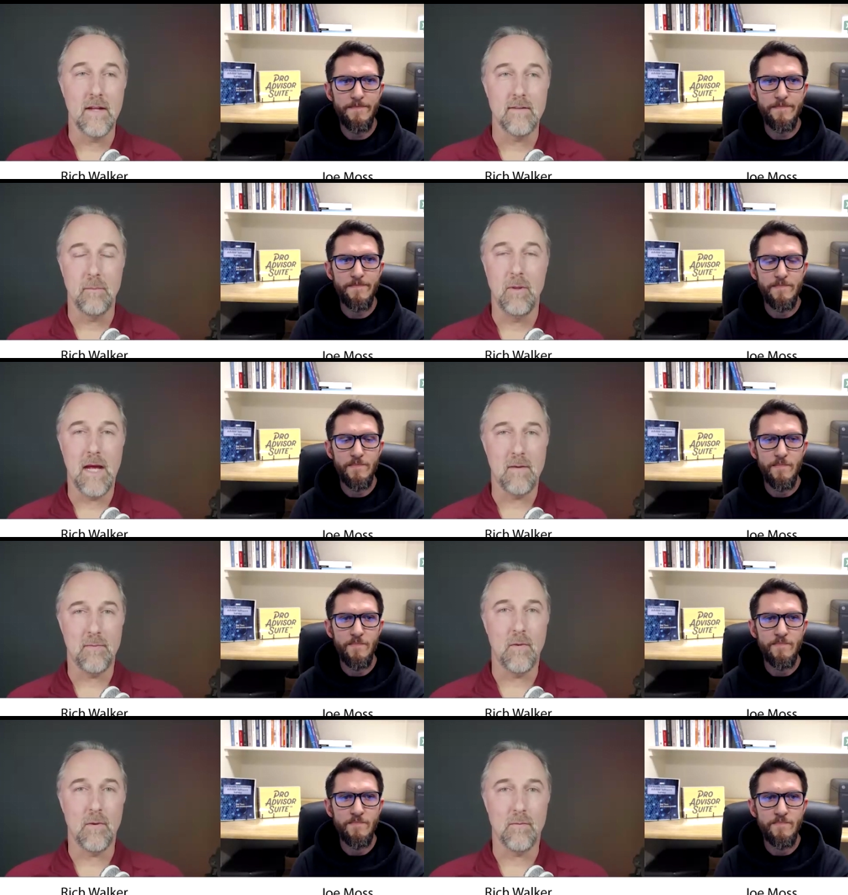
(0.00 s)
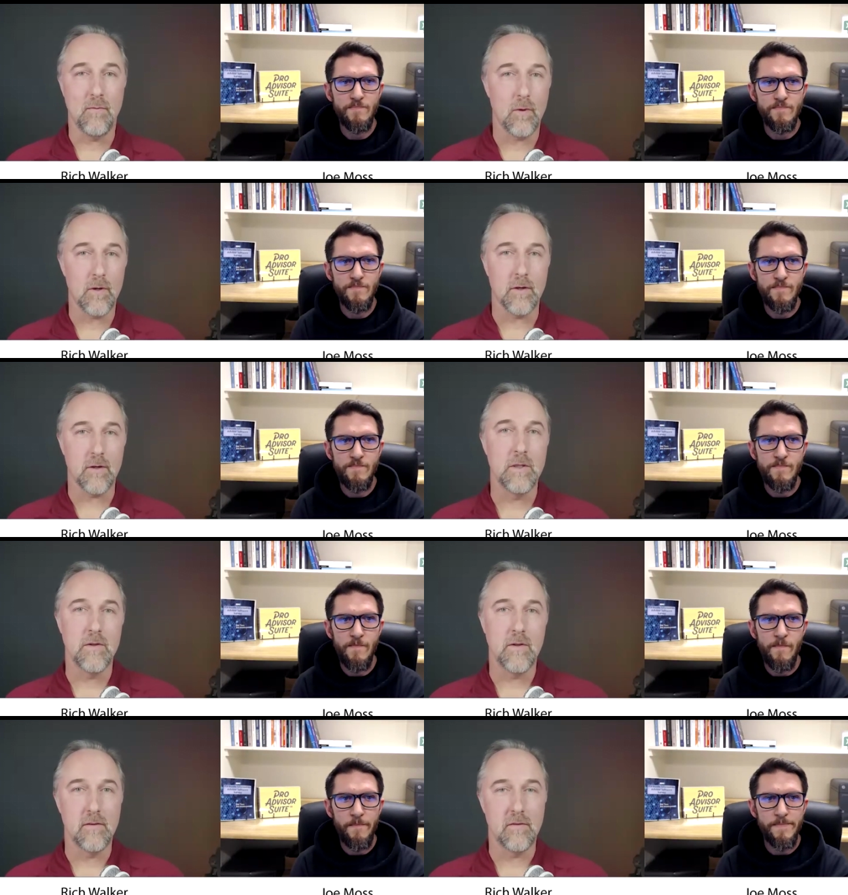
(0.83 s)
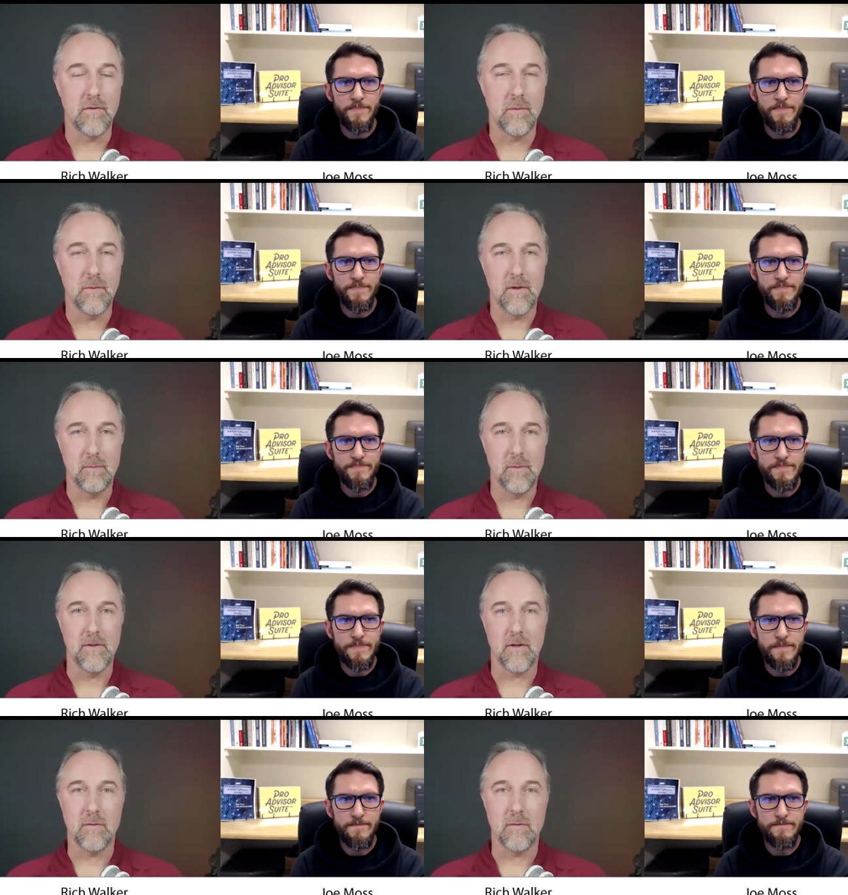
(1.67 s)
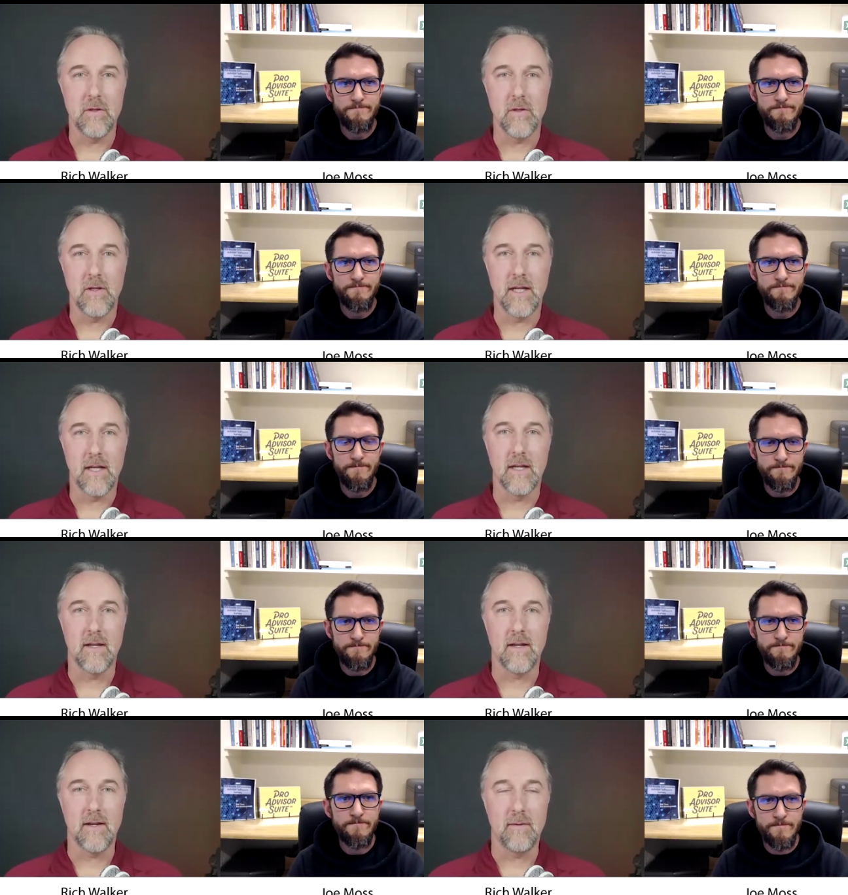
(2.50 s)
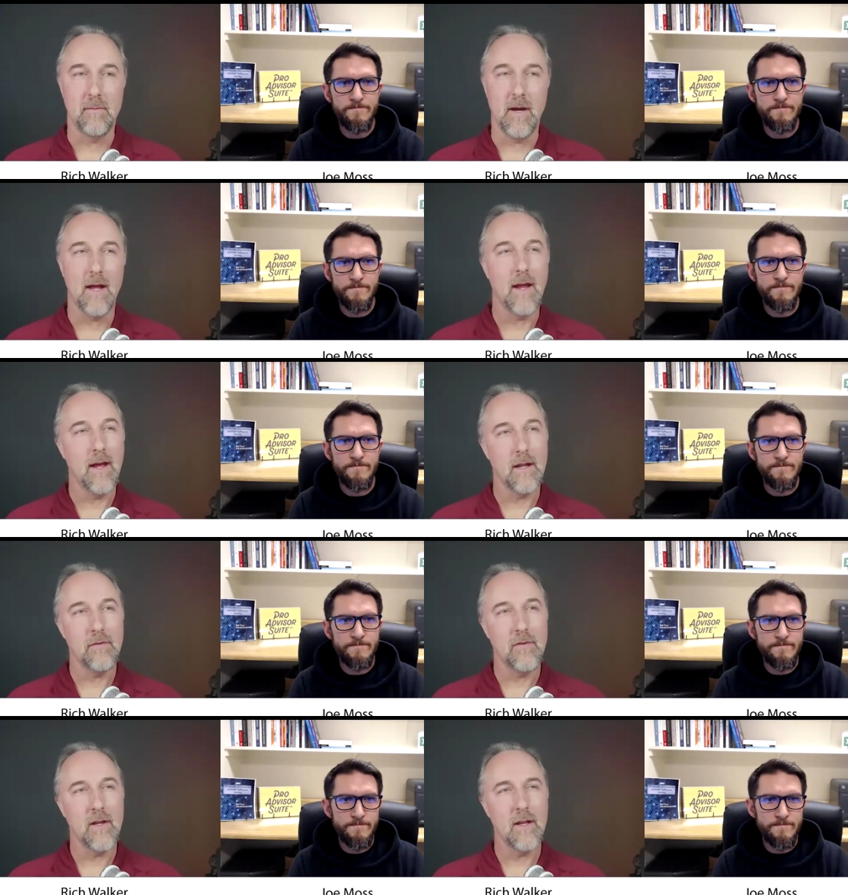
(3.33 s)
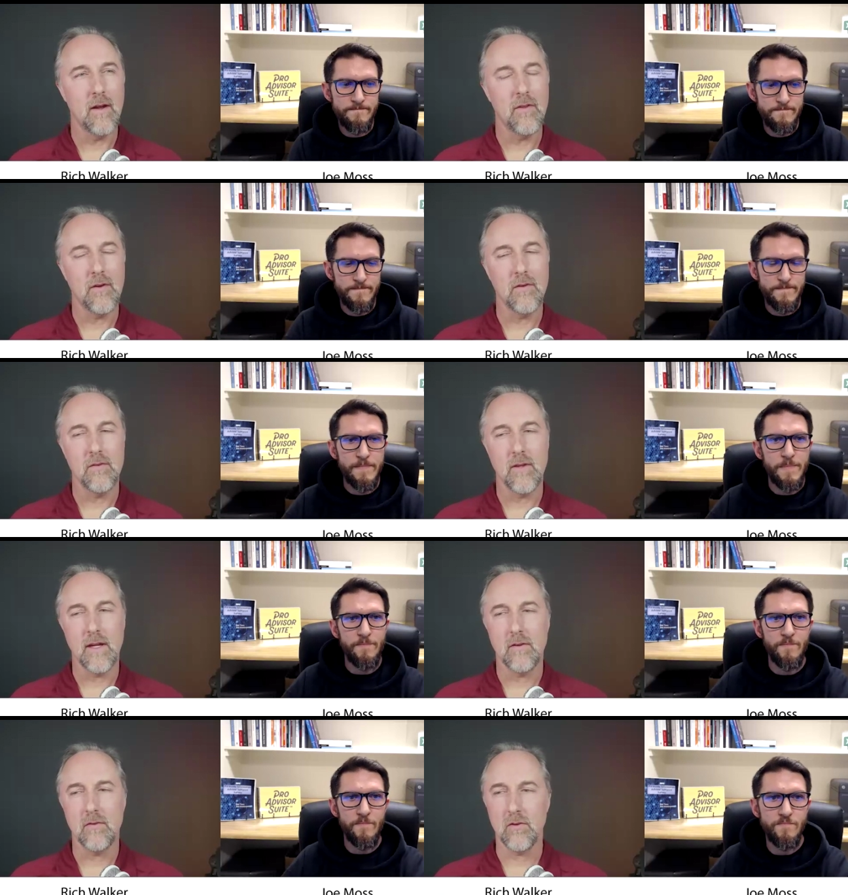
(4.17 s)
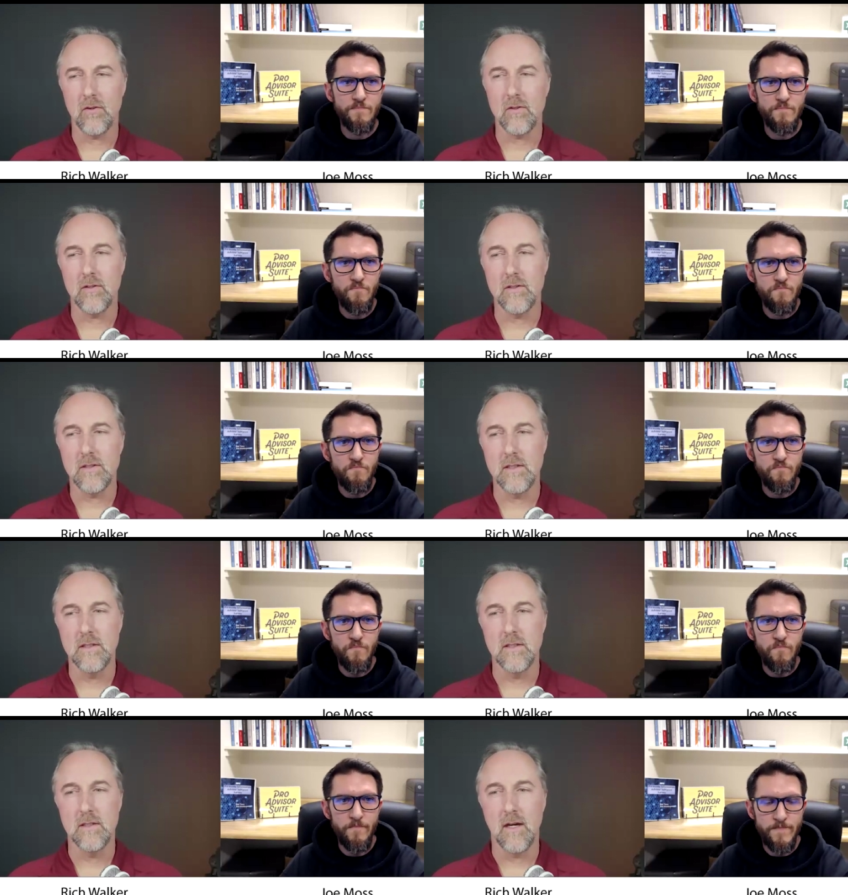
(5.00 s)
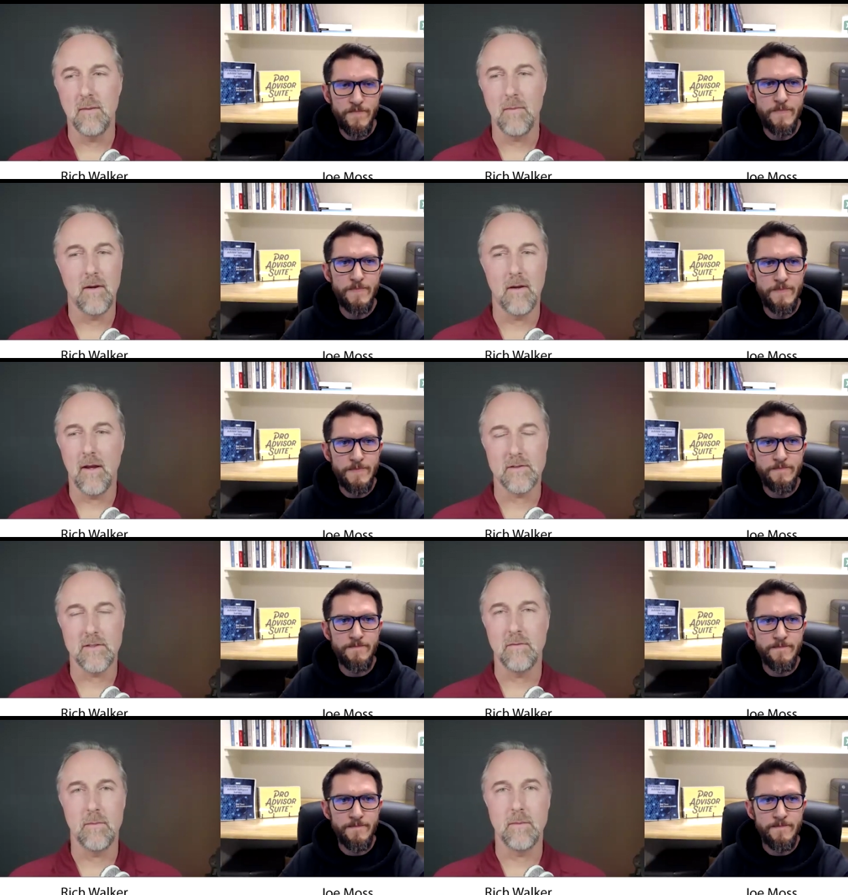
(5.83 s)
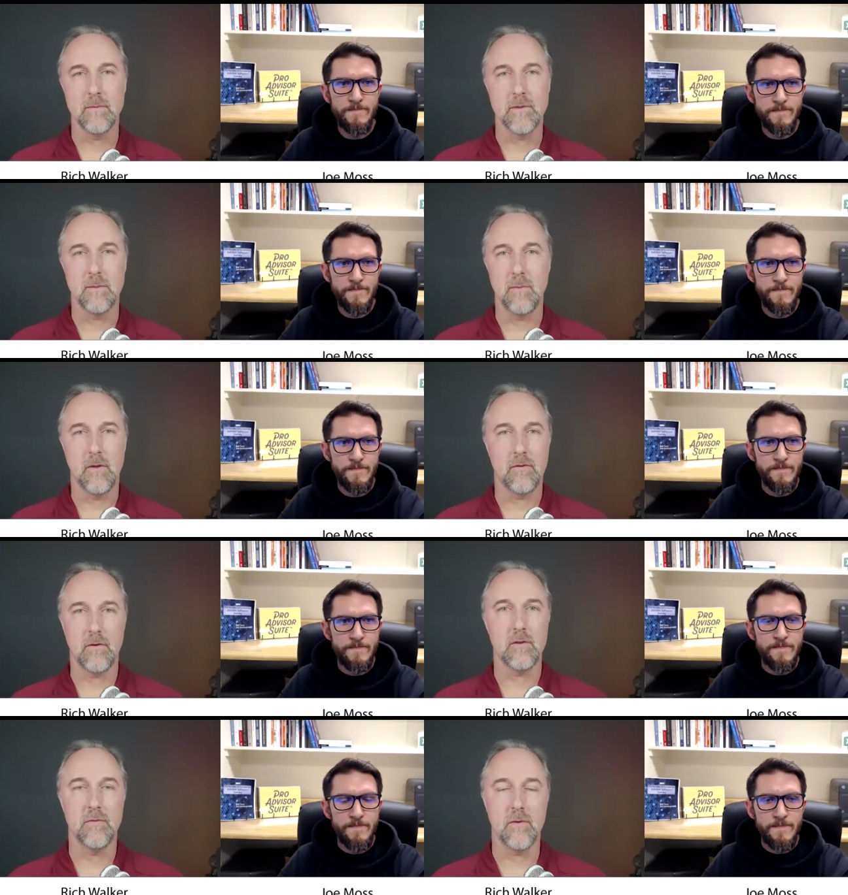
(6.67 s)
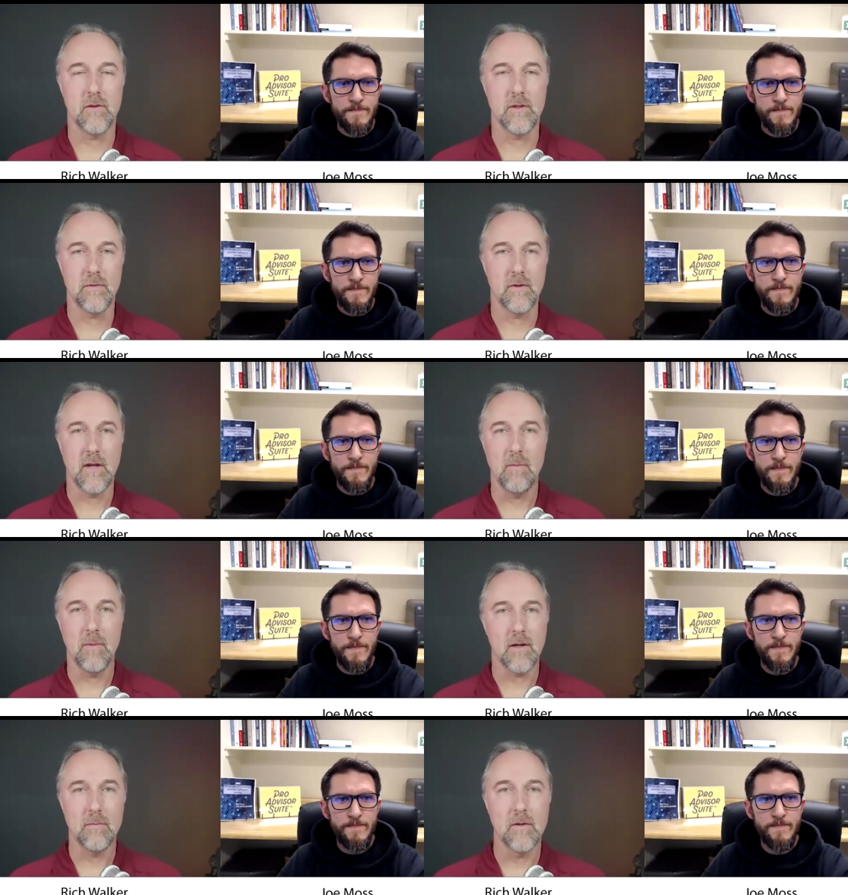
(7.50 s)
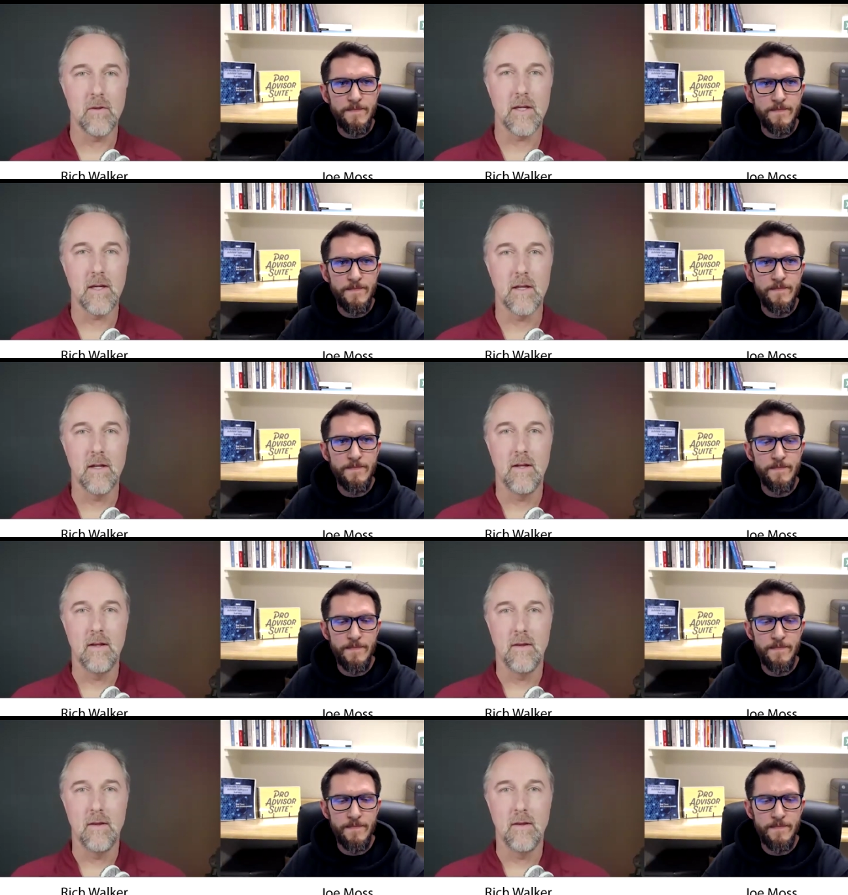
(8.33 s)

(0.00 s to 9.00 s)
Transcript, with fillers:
Speaker 1: that's a platform for communities if you wanted to build a community um, I, and i've seen others like circle i'm a, i actually have a membership on circle for a different type of community